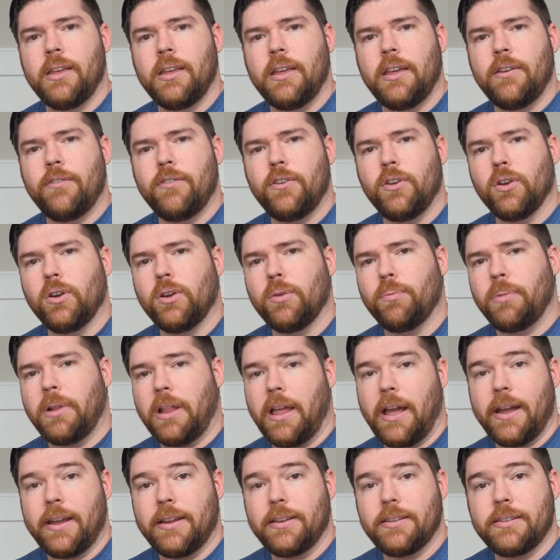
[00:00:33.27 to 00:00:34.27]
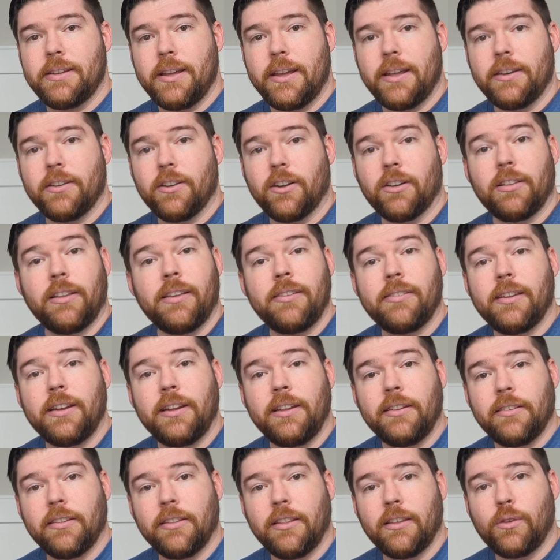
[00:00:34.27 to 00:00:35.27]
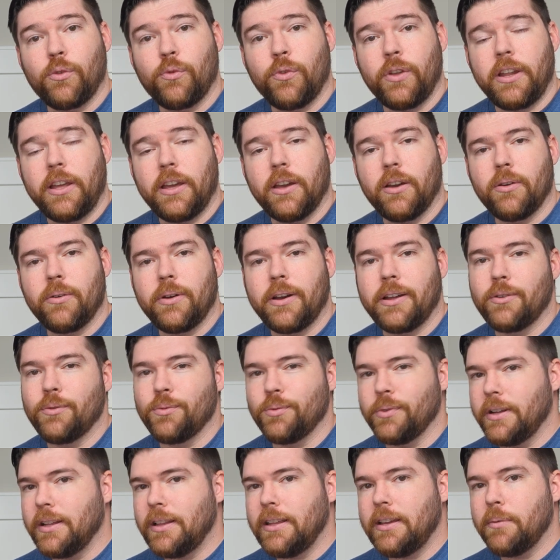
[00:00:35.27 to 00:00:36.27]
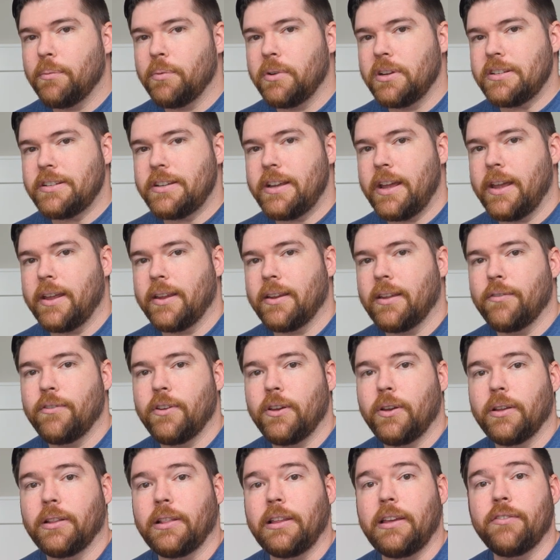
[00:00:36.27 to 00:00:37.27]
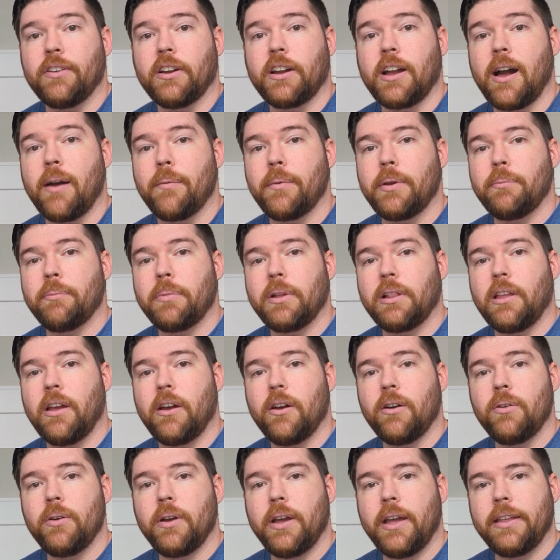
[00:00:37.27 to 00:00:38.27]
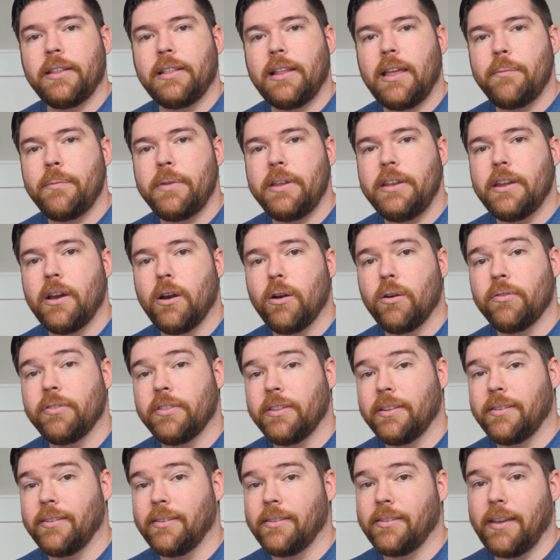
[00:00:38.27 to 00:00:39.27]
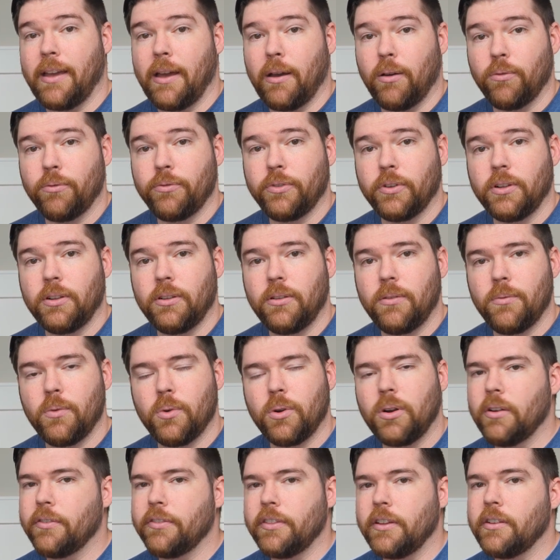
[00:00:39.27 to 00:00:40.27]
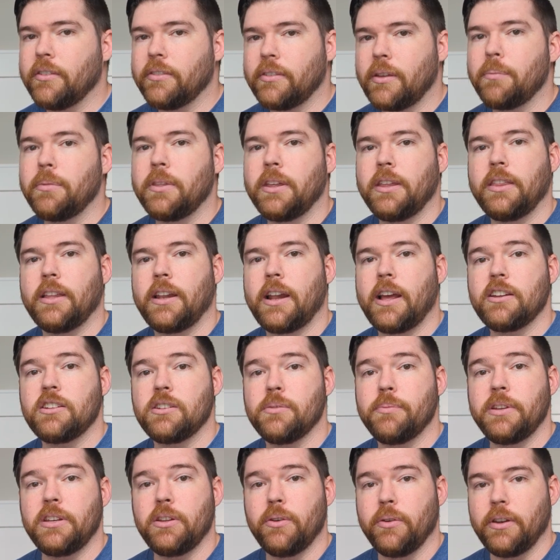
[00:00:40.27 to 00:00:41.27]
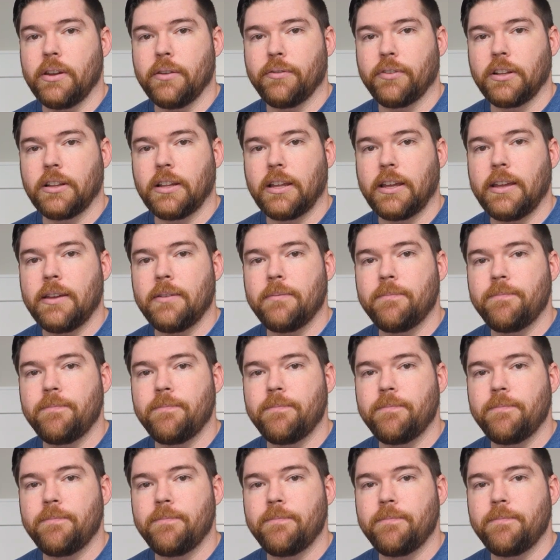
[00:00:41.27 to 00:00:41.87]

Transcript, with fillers: If you're blind and are listening to this video, I'd really appreciate if you could leave a comment below and let me know if this is helpful or if there's something that I should be doing differently.